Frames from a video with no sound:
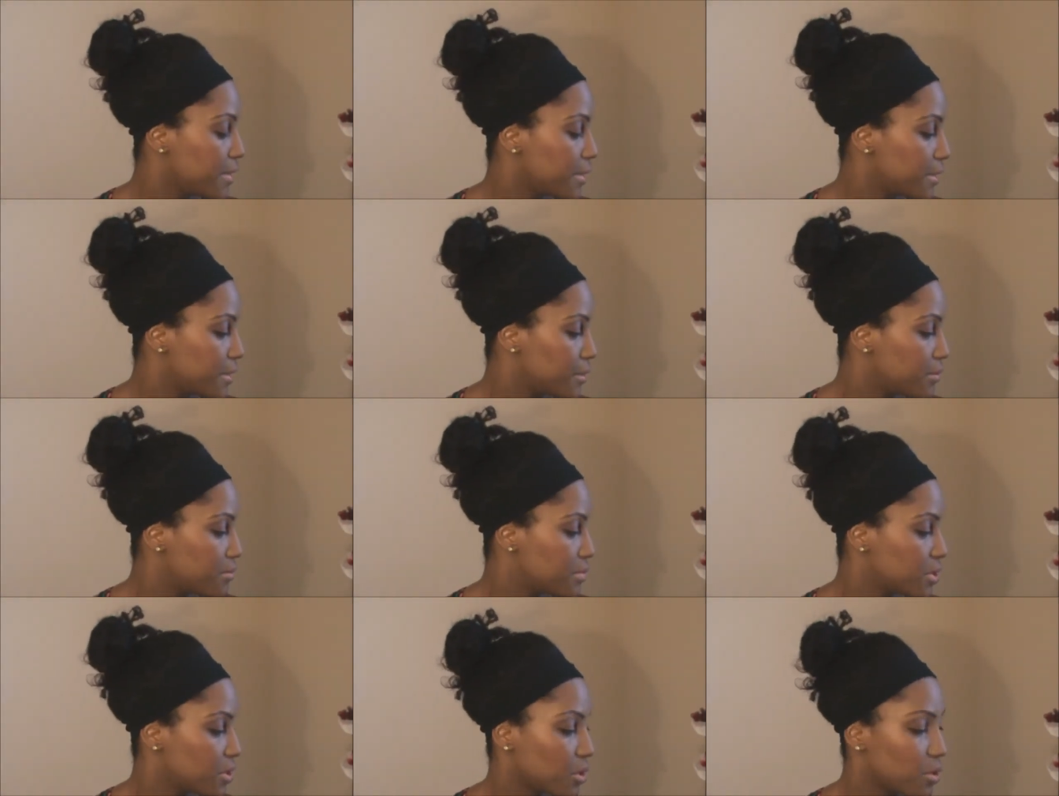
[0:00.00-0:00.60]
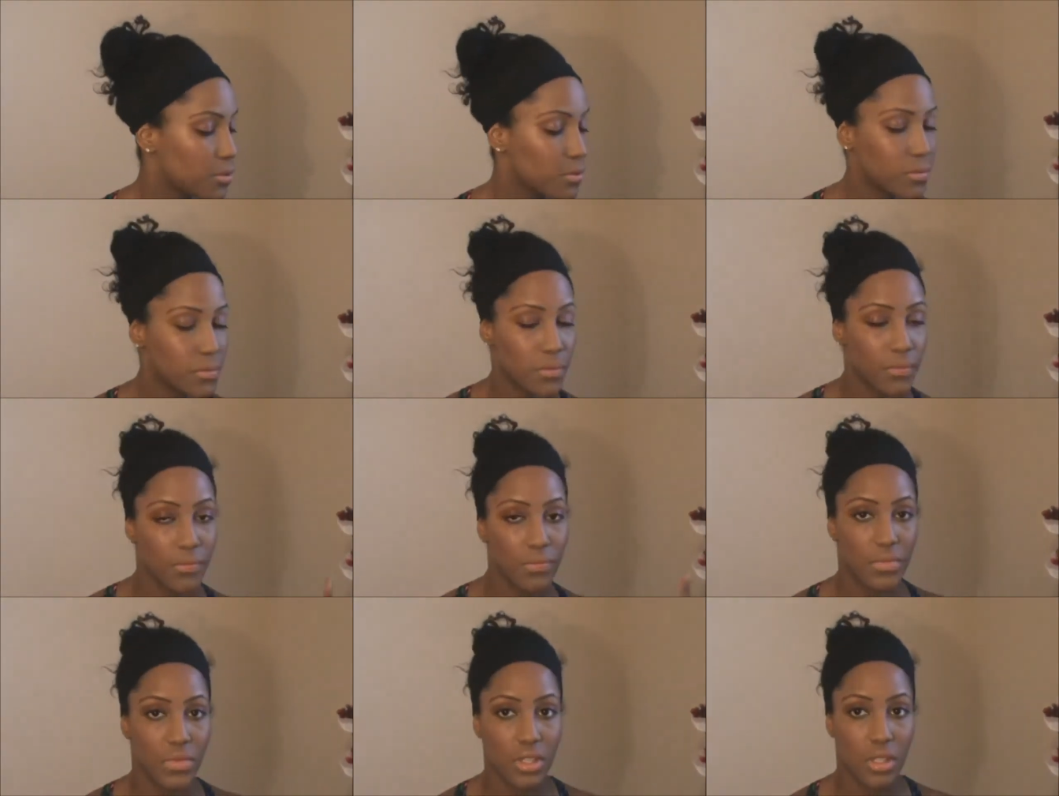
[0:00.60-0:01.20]
Um, so
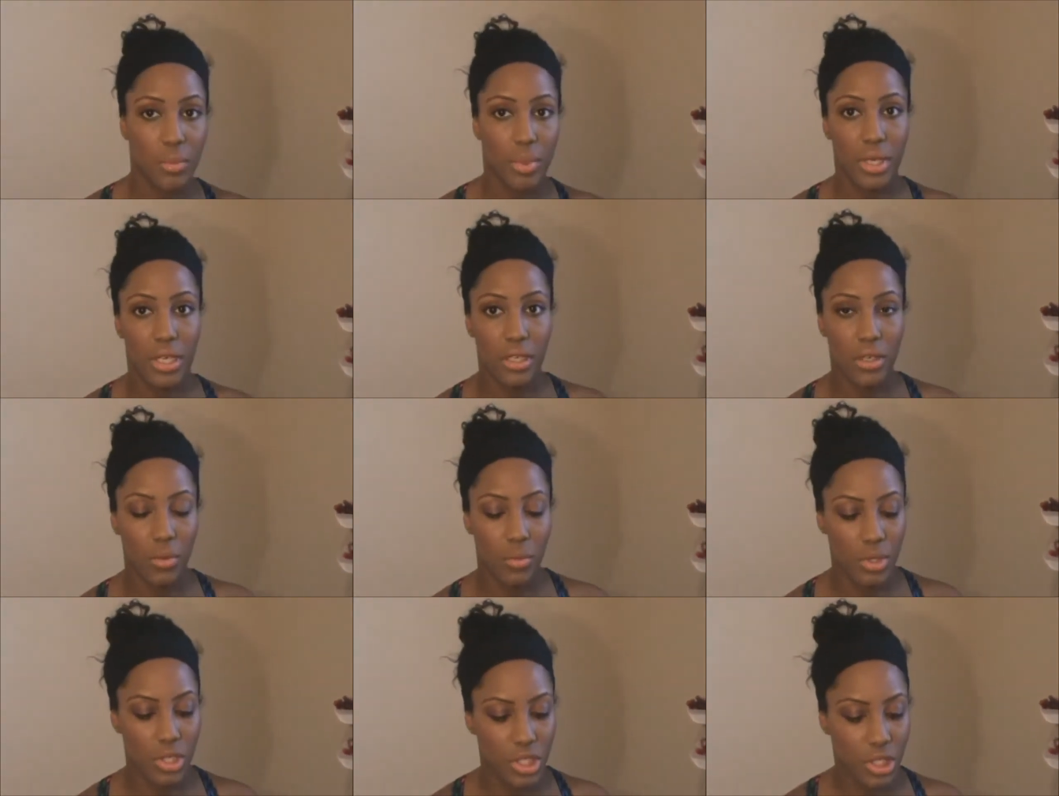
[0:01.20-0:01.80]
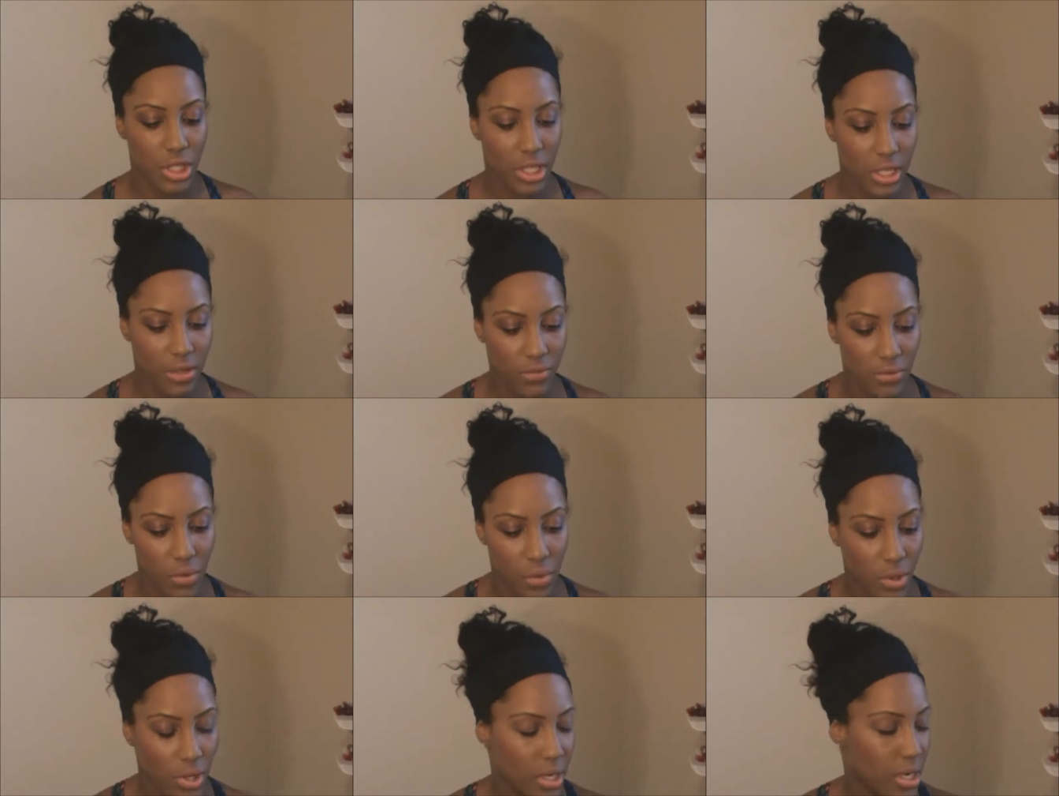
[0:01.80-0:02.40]
depending on what you're looking
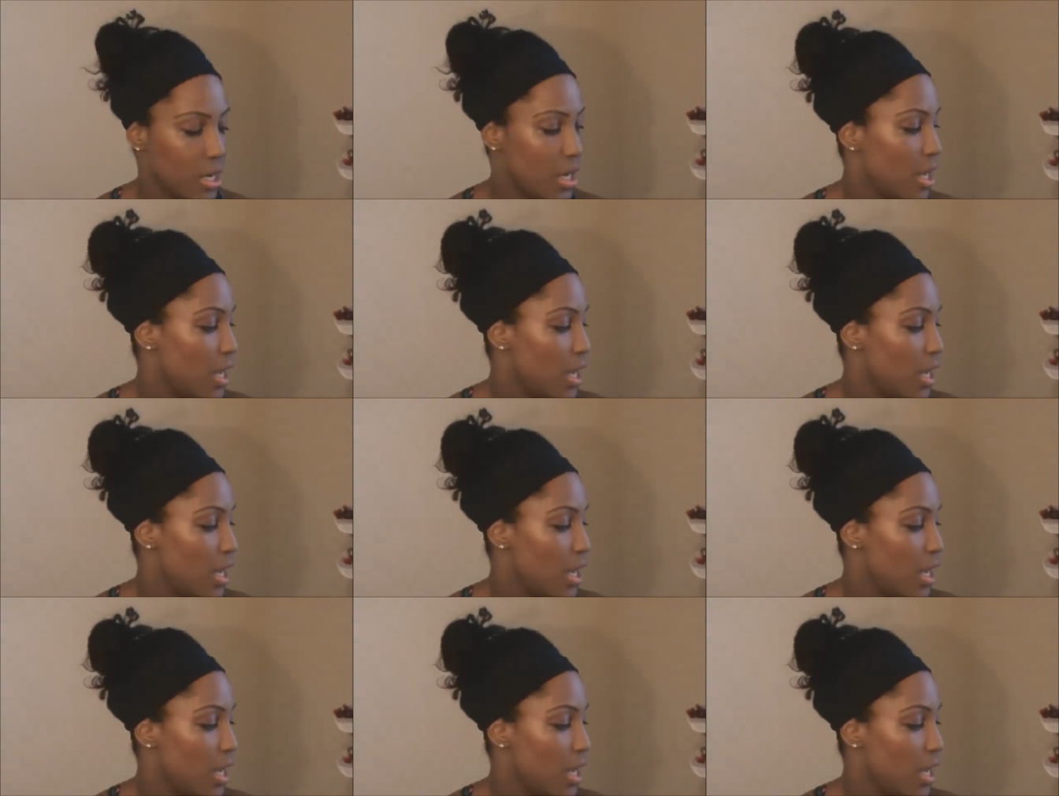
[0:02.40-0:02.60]
for.